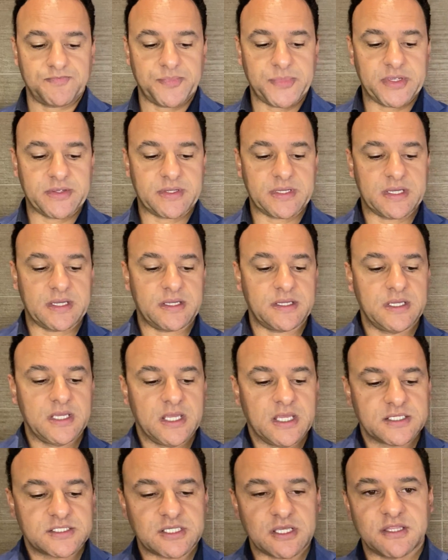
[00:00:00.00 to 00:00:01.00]
Okay,
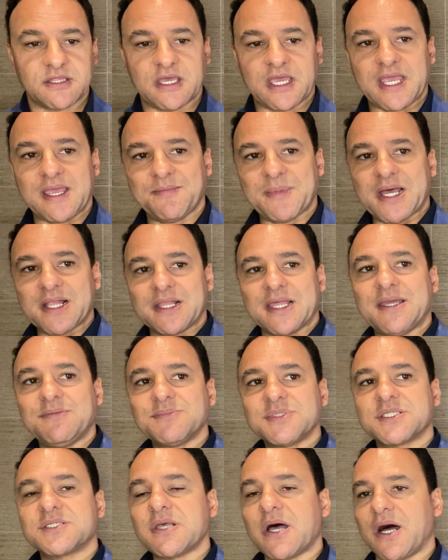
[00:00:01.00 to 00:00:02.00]
so the
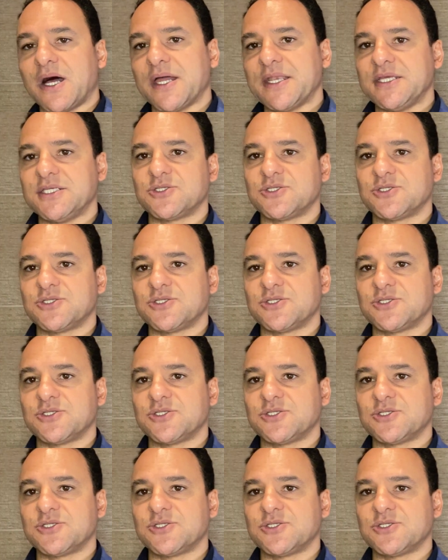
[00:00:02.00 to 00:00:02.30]
MLM side